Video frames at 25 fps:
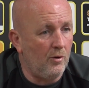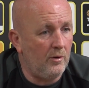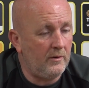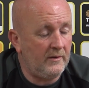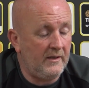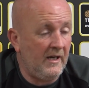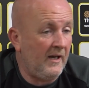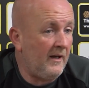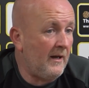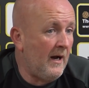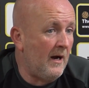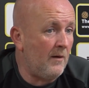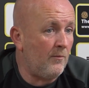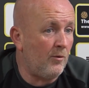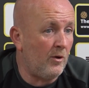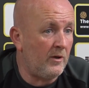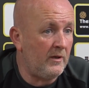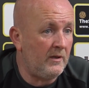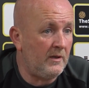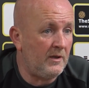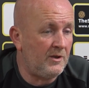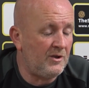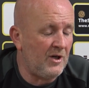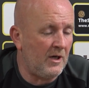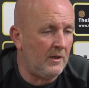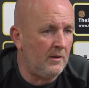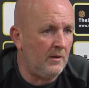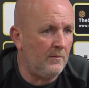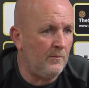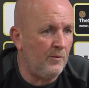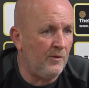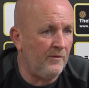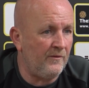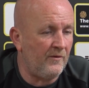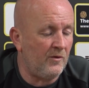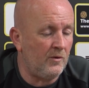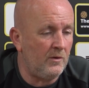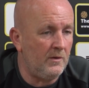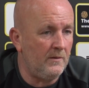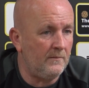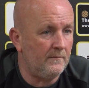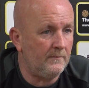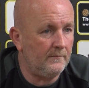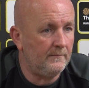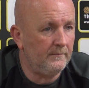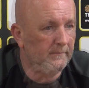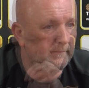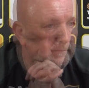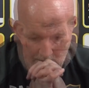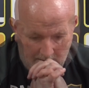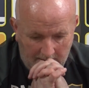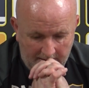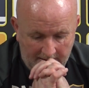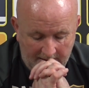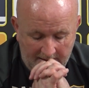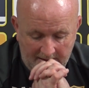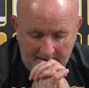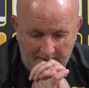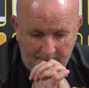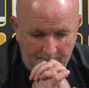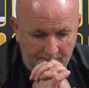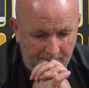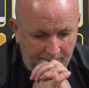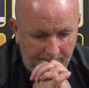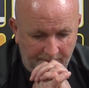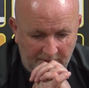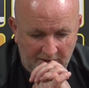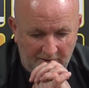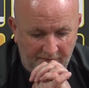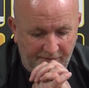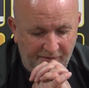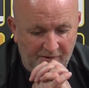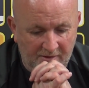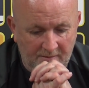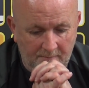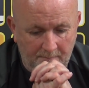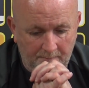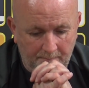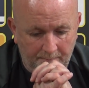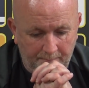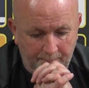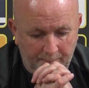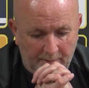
take that one in the chin and move on. Nothing.